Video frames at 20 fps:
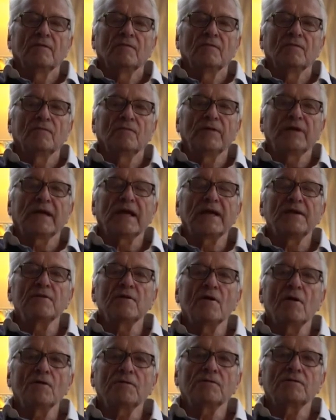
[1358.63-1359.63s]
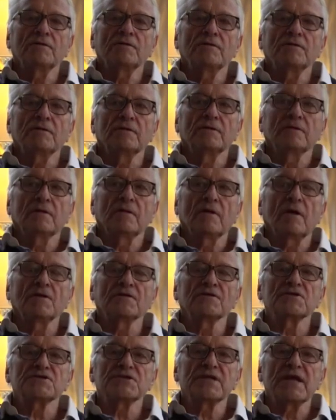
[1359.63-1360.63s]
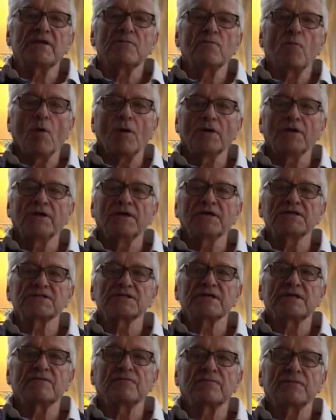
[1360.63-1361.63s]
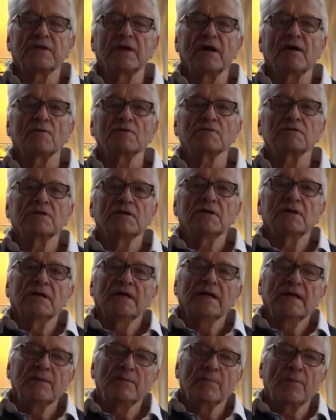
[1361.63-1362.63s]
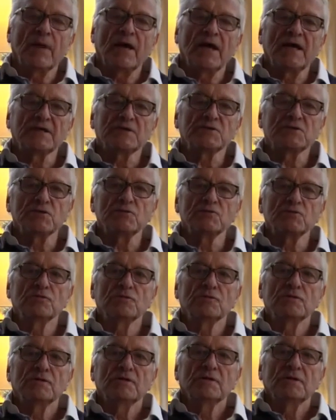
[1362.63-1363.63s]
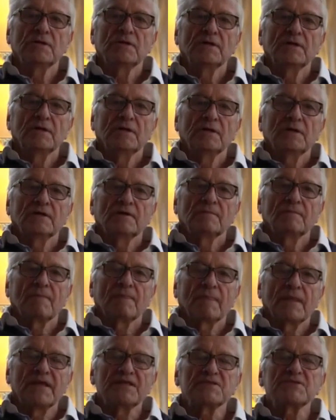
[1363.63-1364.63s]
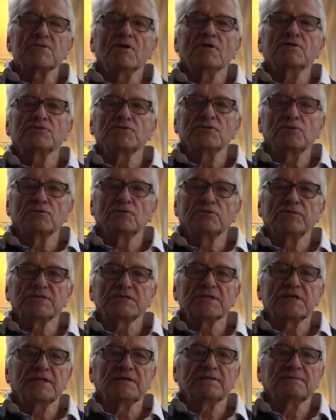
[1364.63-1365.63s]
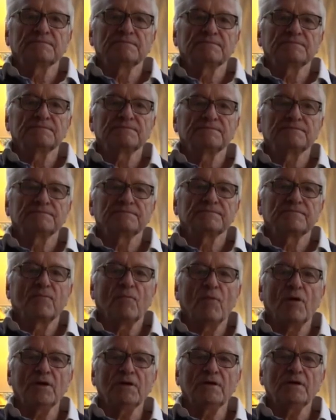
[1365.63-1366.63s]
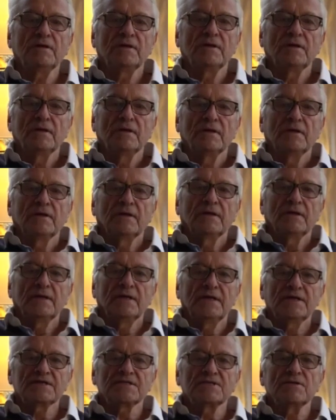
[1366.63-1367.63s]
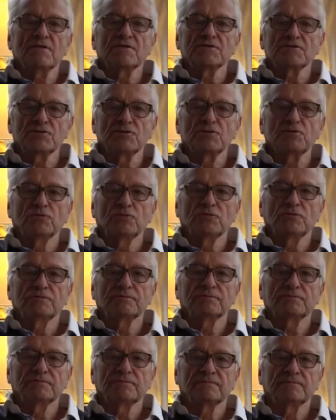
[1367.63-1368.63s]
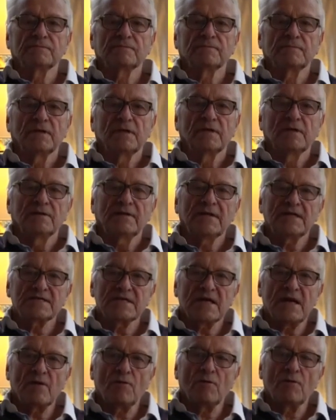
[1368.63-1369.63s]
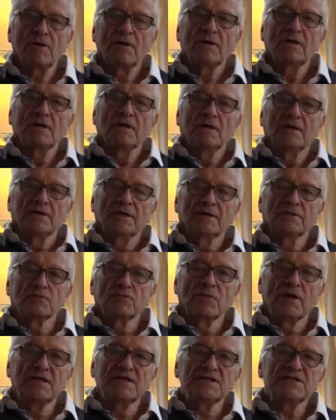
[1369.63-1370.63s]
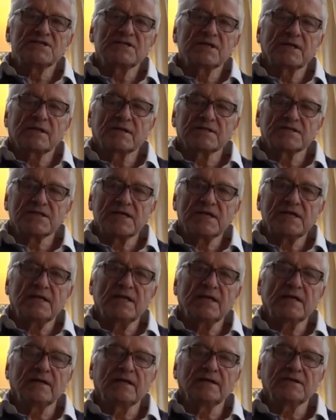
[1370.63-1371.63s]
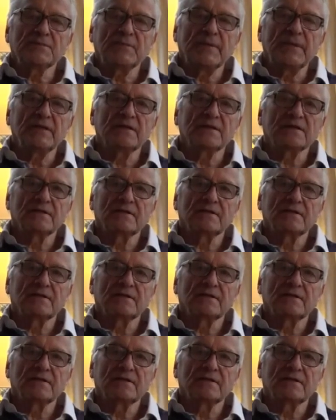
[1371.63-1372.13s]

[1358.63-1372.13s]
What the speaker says: we cannot understand one in itself without implying two. It's not two, we say. One is not two. That's how the dualistic thinking is built